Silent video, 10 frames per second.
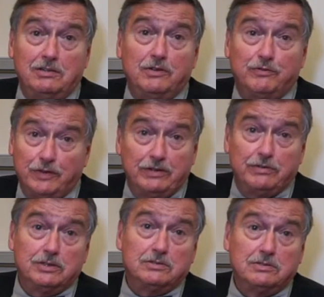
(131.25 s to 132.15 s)
the
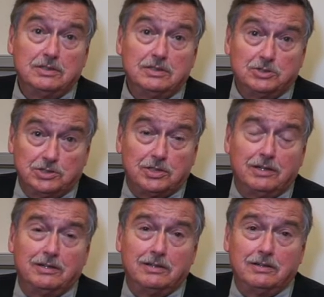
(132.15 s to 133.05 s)
favorite
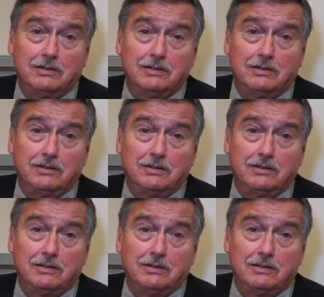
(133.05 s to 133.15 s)
son